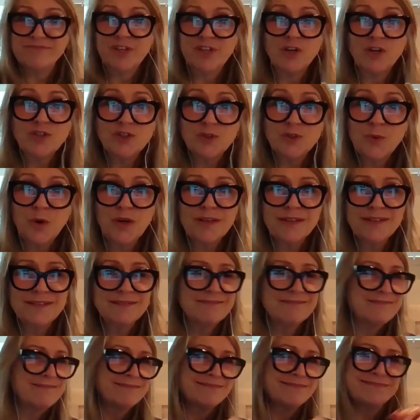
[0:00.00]
Go to one,
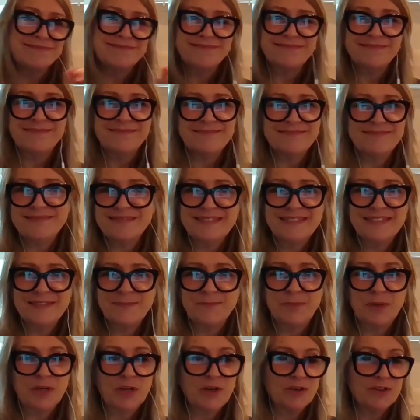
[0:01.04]

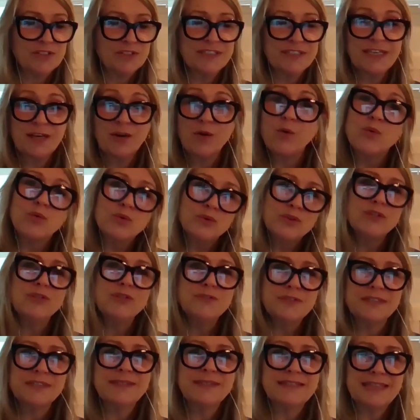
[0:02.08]
because they all
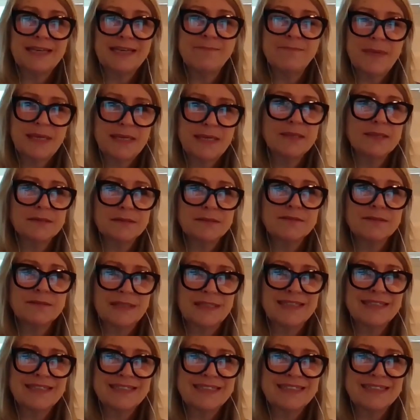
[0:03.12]
use the same medical
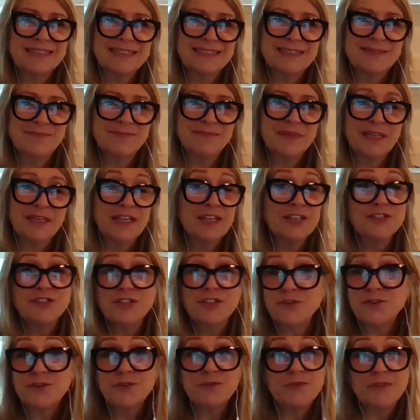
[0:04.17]
screening system.
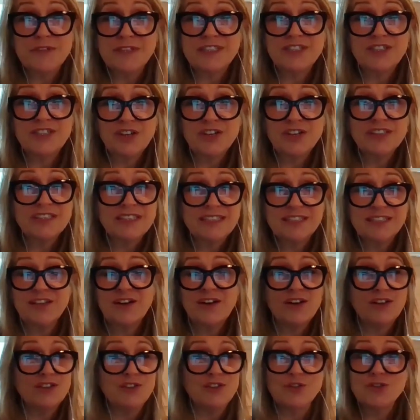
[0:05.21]
So the chances
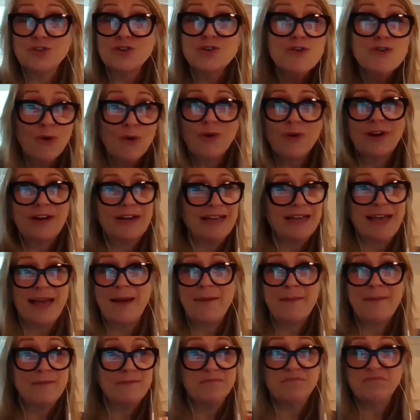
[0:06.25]
are you're not going to
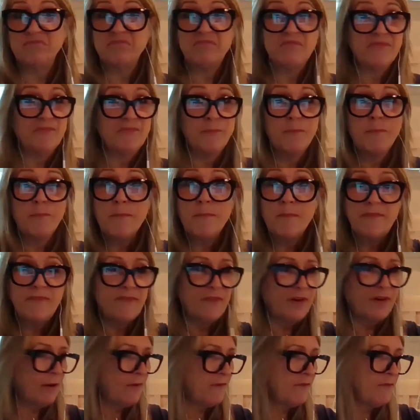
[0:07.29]
get
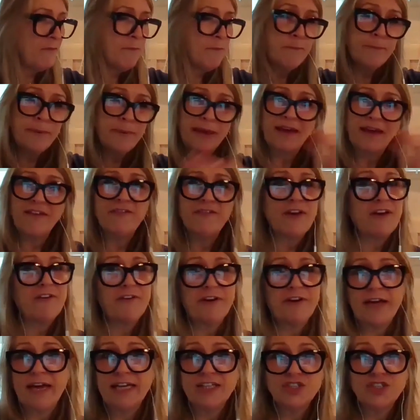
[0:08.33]
a big
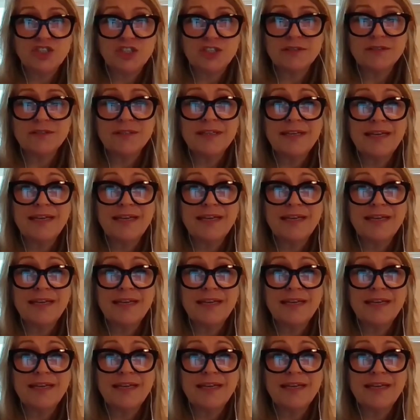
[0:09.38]
variation